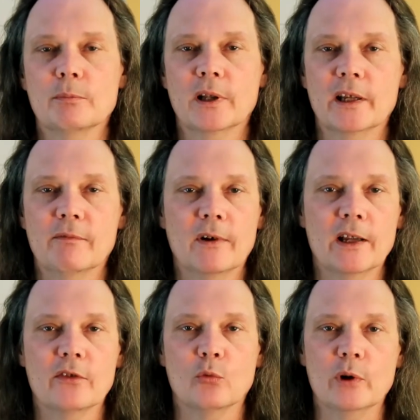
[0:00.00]
play
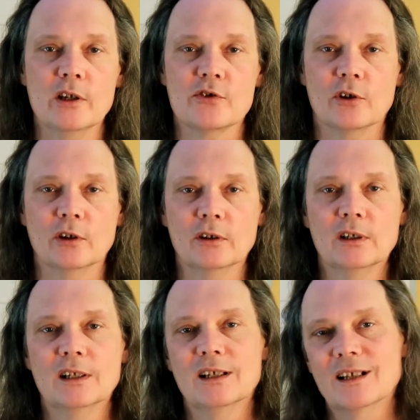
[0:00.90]
Find the Weasel,
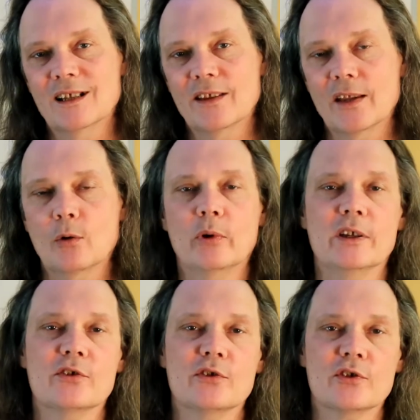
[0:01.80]
that
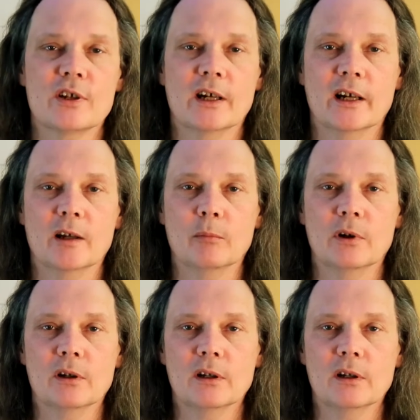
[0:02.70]
wastes time.